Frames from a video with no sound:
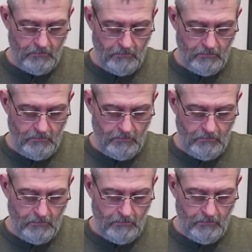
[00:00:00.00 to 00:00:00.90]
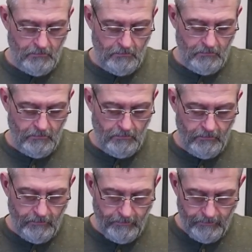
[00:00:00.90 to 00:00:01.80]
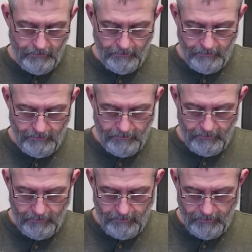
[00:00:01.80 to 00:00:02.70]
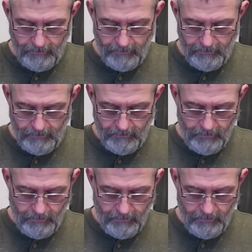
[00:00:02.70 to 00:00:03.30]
The person shown says nothing.